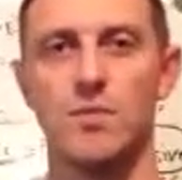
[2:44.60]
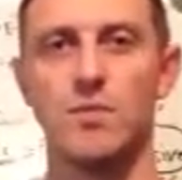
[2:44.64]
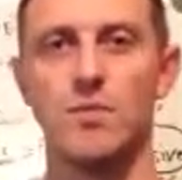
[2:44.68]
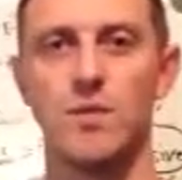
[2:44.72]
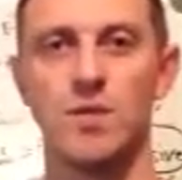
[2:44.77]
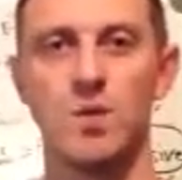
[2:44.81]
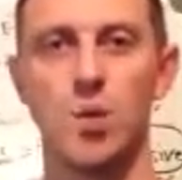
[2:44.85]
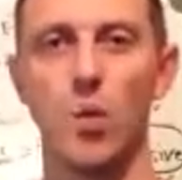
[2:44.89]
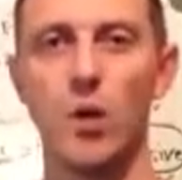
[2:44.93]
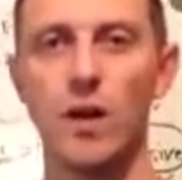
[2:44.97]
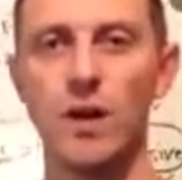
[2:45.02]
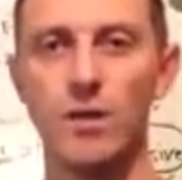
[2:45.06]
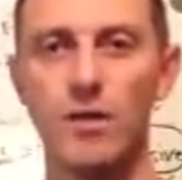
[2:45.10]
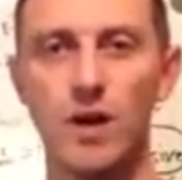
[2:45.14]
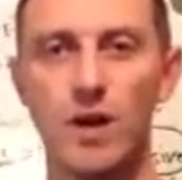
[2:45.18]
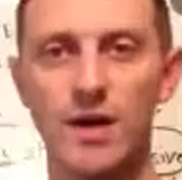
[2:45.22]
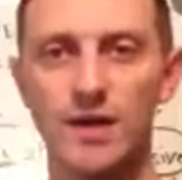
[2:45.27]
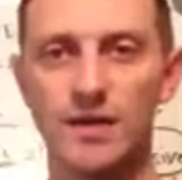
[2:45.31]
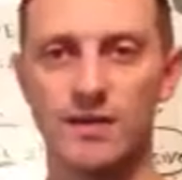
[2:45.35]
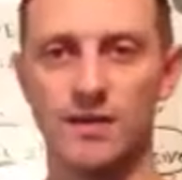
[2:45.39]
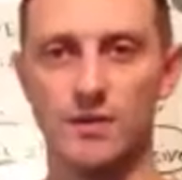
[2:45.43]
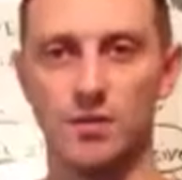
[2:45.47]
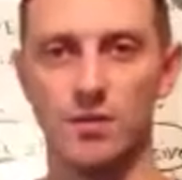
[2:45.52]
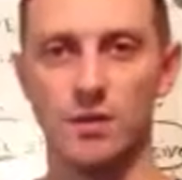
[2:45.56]
$20
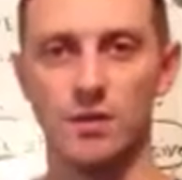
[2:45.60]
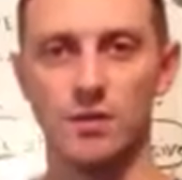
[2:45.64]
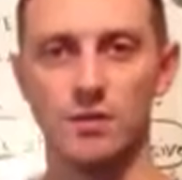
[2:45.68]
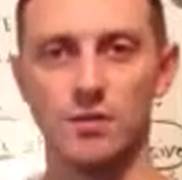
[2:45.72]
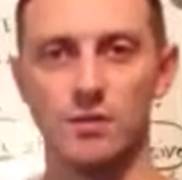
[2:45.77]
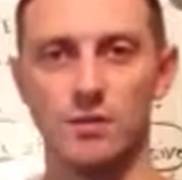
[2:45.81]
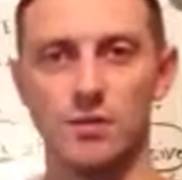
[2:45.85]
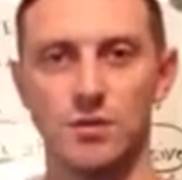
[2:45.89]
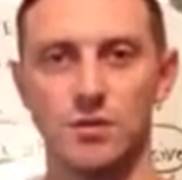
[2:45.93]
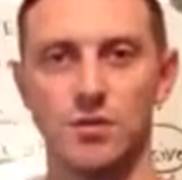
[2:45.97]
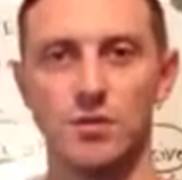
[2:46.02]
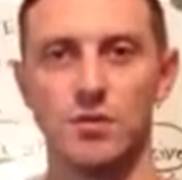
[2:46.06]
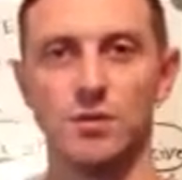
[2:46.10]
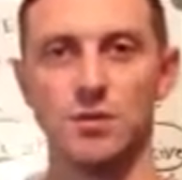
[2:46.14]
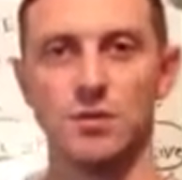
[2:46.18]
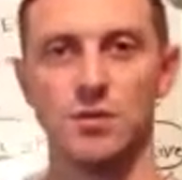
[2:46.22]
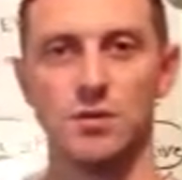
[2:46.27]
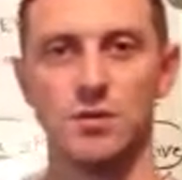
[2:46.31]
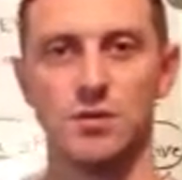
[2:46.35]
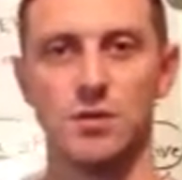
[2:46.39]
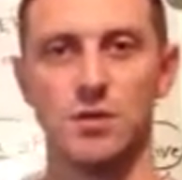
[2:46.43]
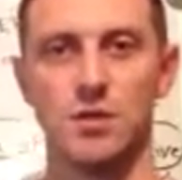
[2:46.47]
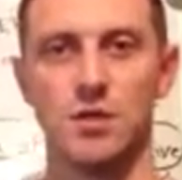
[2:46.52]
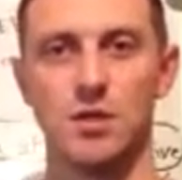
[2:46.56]
for it.
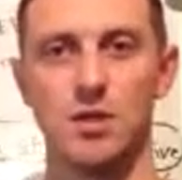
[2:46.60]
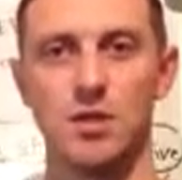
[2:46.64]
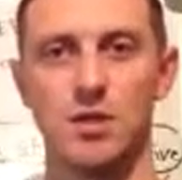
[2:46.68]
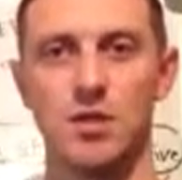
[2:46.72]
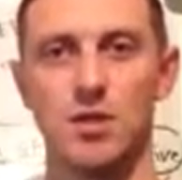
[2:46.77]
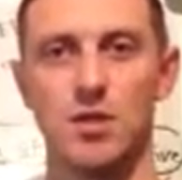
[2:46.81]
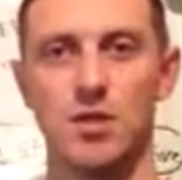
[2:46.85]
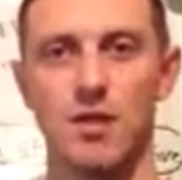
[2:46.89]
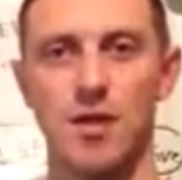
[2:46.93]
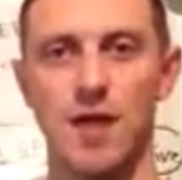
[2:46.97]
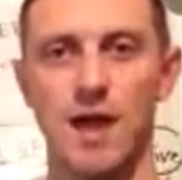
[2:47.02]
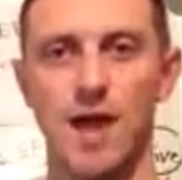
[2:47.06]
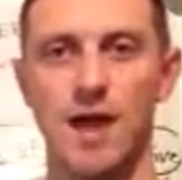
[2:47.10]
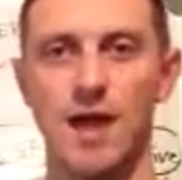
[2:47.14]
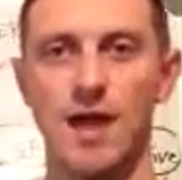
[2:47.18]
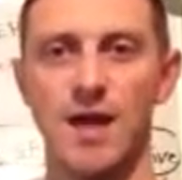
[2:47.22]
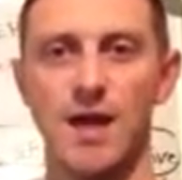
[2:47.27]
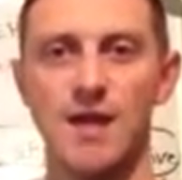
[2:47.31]
And